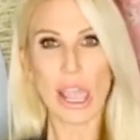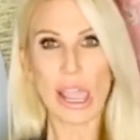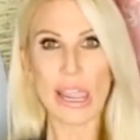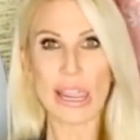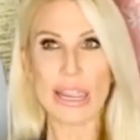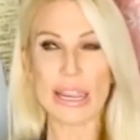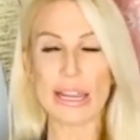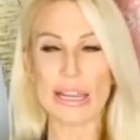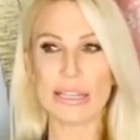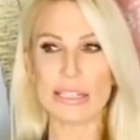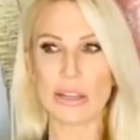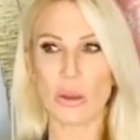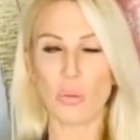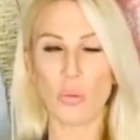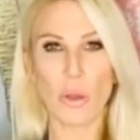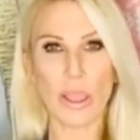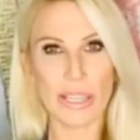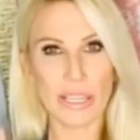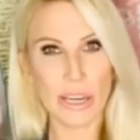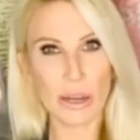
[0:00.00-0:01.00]
and
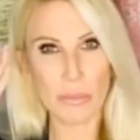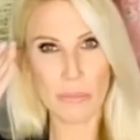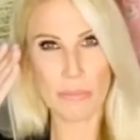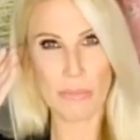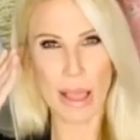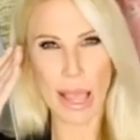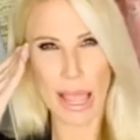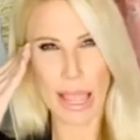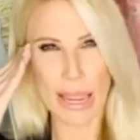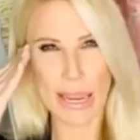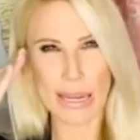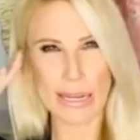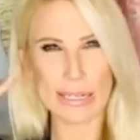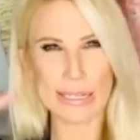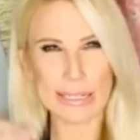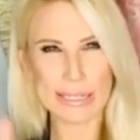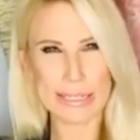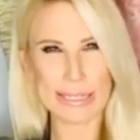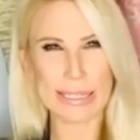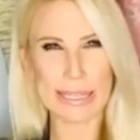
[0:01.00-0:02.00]
what your
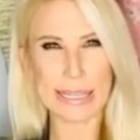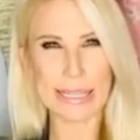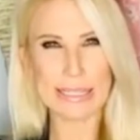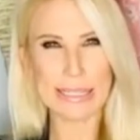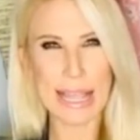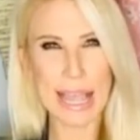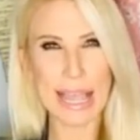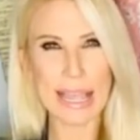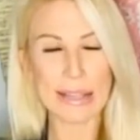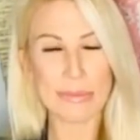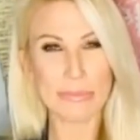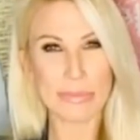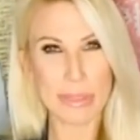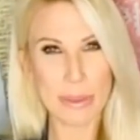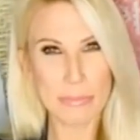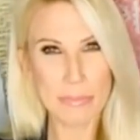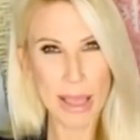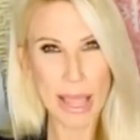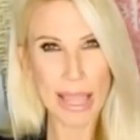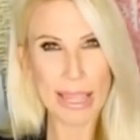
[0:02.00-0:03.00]
mind sees that,
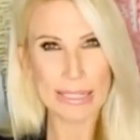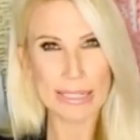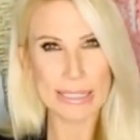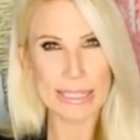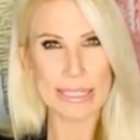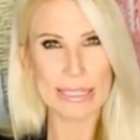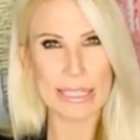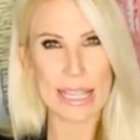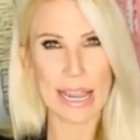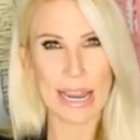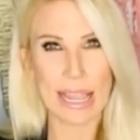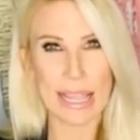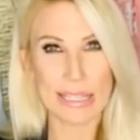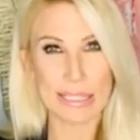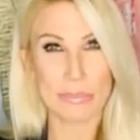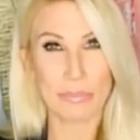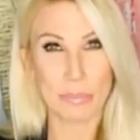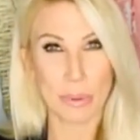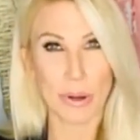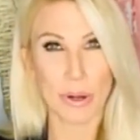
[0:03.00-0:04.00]
the mind sees that as
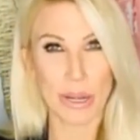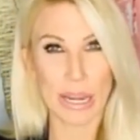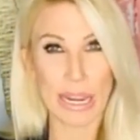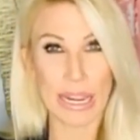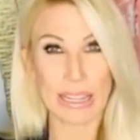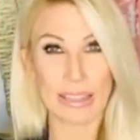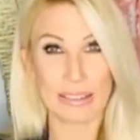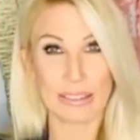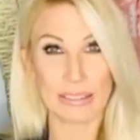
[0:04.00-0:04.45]
burning.